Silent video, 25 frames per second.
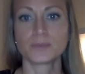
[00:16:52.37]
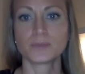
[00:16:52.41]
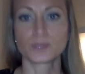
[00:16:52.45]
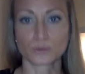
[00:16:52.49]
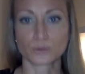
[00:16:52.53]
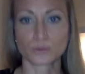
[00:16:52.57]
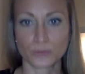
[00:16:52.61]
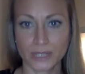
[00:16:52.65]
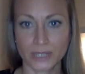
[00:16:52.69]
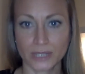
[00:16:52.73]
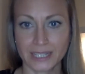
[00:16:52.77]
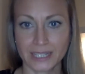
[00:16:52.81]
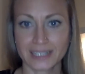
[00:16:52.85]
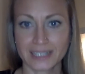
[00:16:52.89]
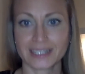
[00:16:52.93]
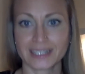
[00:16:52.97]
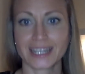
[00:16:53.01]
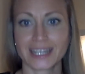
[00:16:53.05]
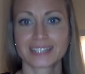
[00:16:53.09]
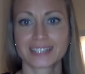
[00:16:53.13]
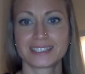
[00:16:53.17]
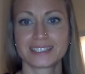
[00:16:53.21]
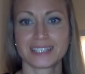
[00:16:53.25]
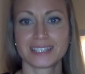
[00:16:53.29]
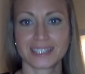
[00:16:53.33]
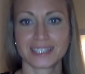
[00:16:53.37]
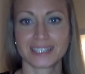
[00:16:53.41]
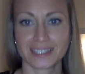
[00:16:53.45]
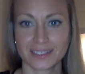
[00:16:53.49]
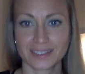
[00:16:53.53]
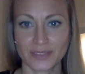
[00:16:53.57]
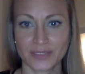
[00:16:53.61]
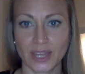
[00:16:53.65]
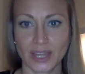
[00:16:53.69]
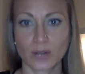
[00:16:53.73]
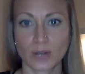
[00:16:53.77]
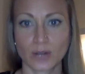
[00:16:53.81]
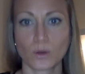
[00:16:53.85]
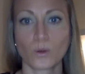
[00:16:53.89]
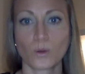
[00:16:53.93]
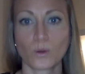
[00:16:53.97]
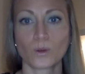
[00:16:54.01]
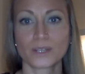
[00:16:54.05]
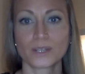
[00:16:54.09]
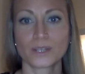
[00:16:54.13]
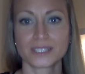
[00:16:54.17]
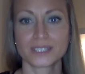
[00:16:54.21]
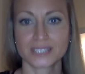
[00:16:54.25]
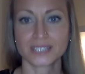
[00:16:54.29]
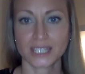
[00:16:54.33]
reconnecting that
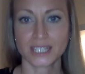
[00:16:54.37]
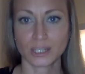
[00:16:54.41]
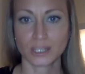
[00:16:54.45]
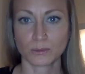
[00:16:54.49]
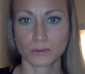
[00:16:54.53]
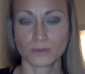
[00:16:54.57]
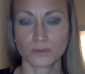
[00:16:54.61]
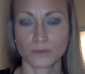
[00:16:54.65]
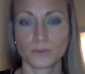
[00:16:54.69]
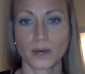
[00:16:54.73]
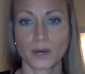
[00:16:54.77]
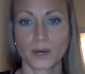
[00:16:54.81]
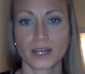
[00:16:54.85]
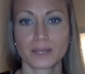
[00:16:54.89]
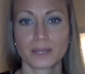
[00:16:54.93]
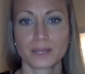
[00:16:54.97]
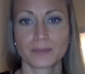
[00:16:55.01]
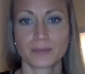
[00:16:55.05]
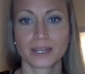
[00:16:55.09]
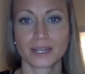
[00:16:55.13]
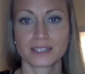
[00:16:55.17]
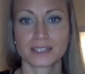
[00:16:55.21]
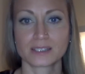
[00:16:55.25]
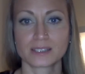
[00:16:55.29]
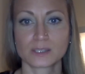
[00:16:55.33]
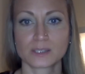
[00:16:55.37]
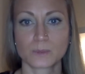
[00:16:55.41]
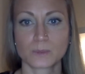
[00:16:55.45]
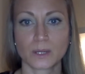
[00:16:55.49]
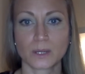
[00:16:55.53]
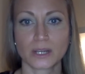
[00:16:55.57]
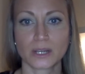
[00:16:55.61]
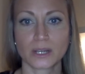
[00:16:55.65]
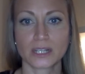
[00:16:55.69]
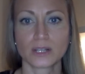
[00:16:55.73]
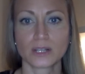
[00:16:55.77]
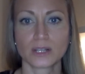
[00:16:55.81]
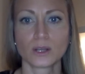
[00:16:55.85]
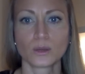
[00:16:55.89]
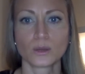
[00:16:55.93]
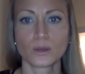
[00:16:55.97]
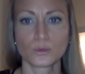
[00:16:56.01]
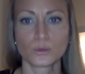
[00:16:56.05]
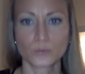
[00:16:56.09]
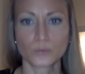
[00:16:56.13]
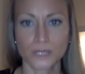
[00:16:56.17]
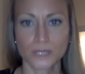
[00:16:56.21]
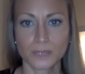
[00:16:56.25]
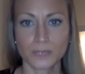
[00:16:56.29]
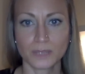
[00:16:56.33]
whole continuum of body, mind, spirit,
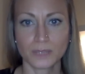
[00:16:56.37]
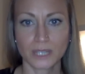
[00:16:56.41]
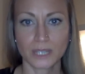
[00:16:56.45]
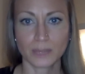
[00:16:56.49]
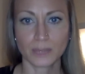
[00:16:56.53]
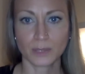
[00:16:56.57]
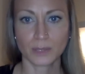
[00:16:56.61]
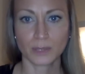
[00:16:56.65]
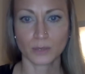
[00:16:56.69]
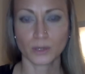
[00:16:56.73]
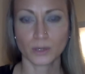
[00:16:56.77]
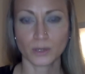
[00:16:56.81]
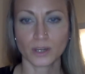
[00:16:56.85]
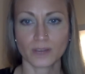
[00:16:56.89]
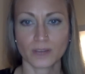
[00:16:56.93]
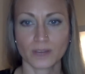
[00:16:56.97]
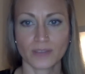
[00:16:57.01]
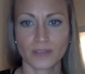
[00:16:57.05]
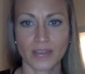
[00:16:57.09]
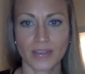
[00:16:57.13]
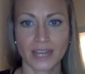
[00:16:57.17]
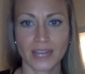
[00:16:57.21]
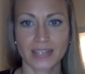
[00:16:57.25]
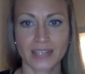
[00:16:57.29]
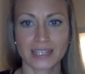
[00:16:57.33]
really becoming aware of that.